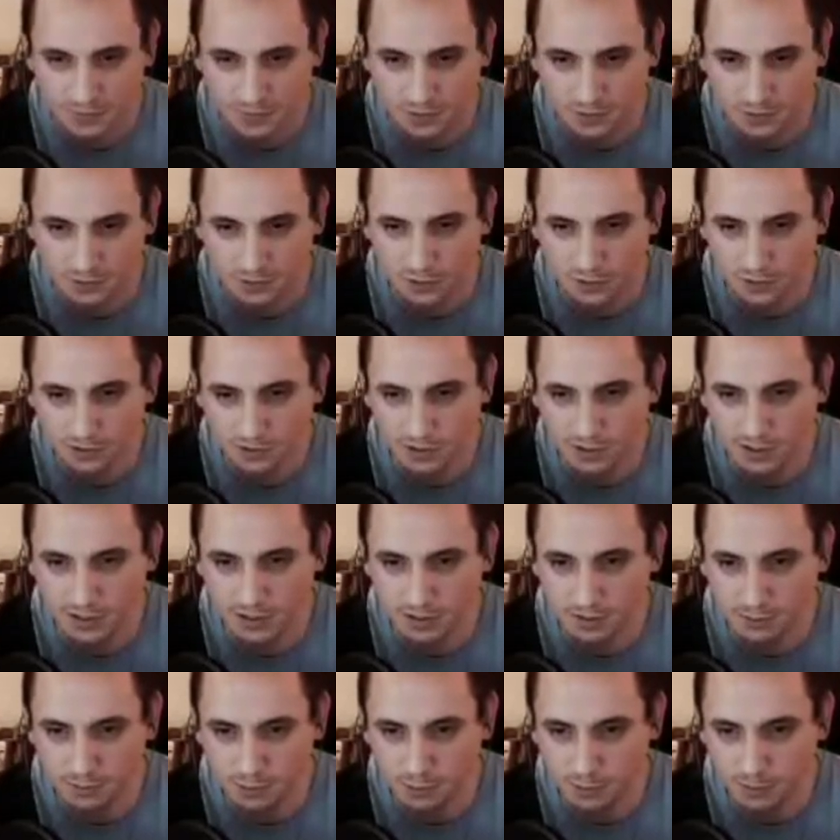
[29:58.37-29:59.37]
It's usually
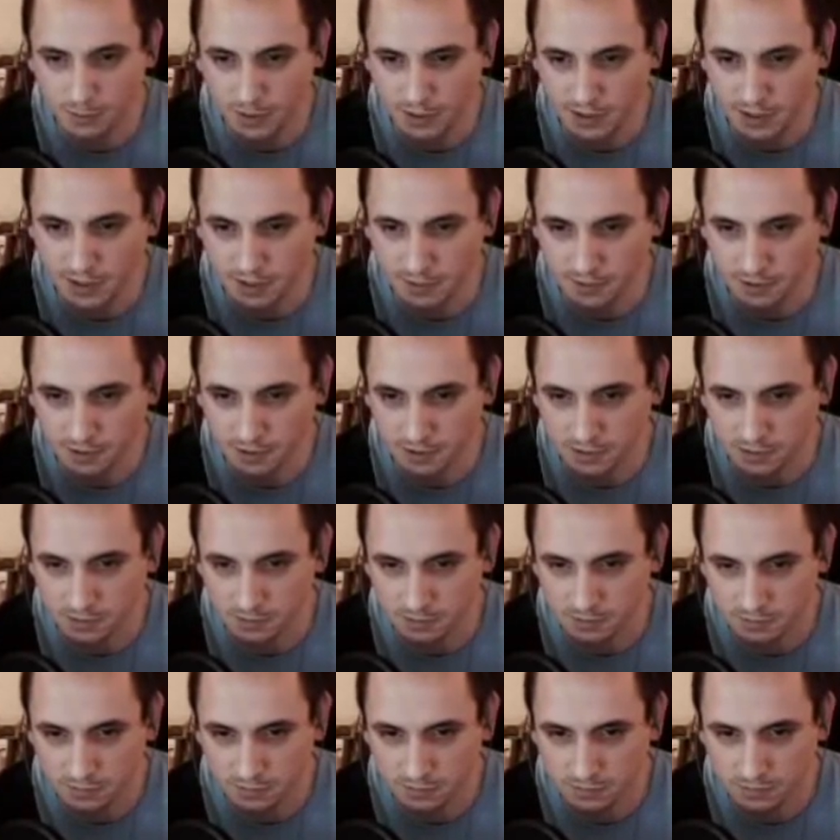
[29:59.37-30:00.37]
a room I never
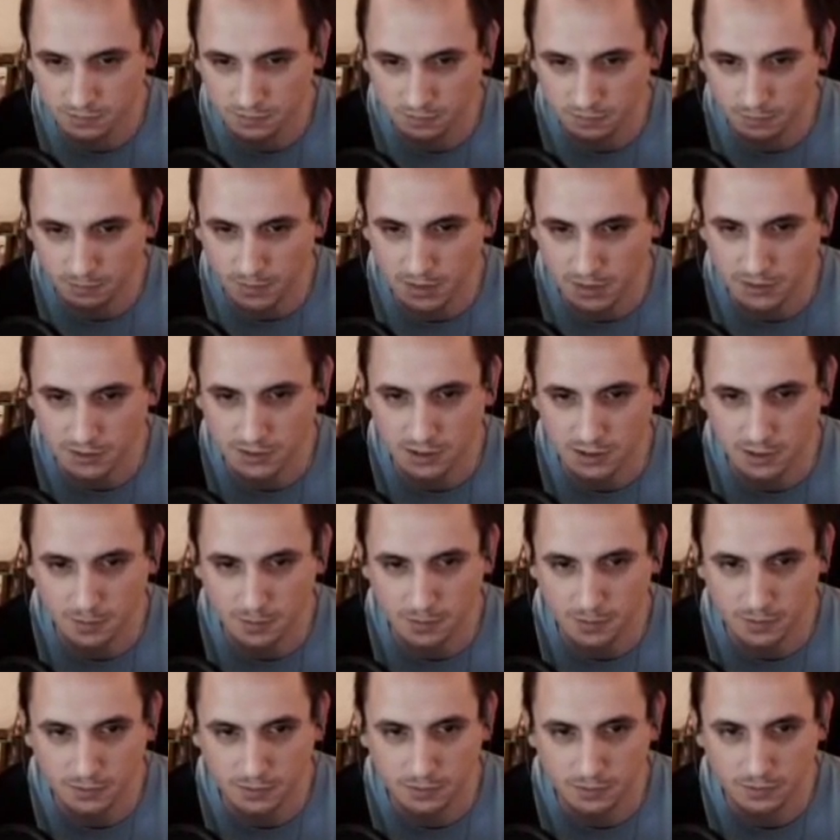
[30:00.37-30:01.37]
mess up.
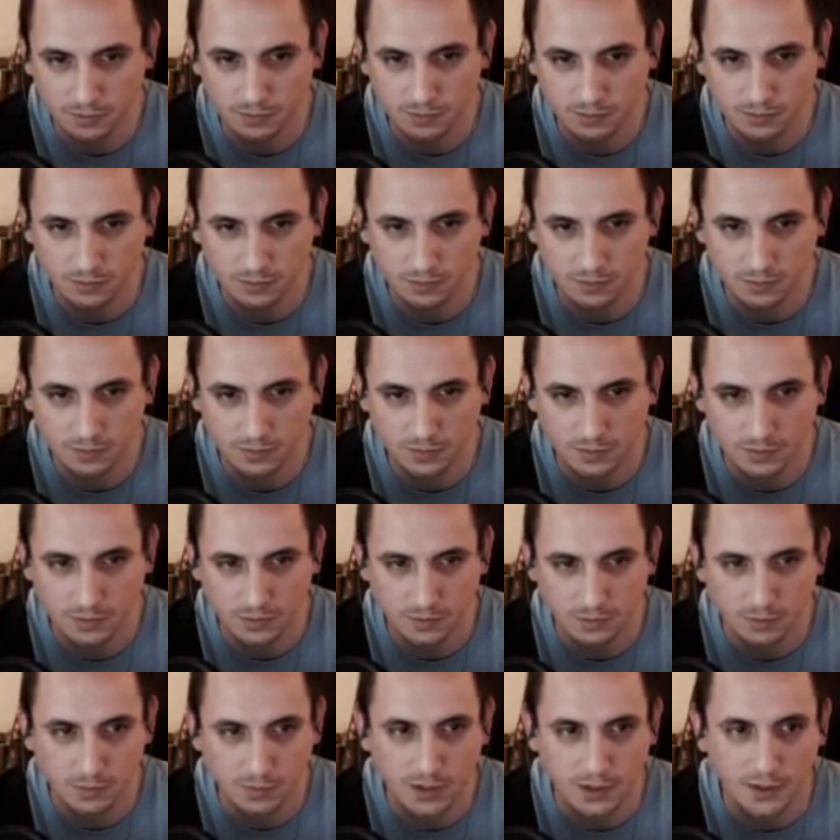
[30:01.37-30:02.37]

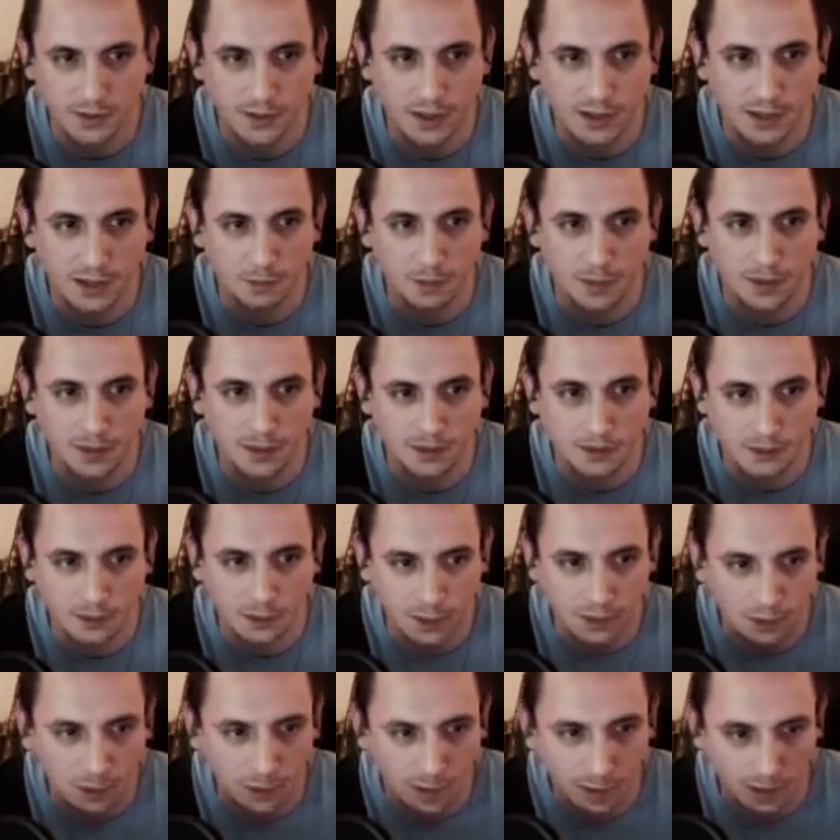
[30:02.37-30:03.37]
But I think it because it
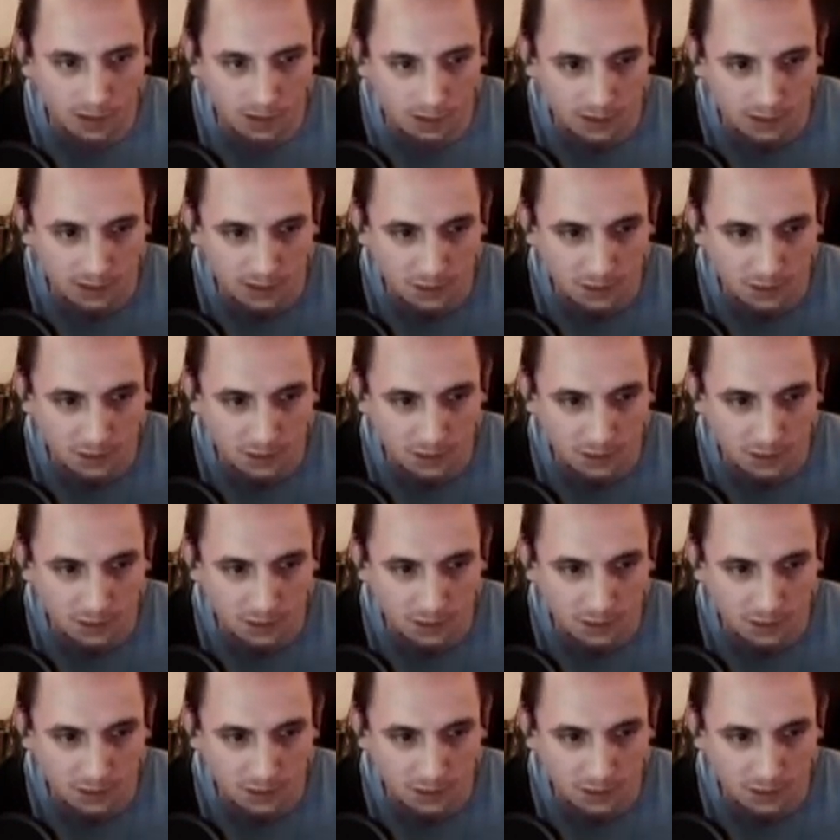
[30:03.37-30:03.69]
requires such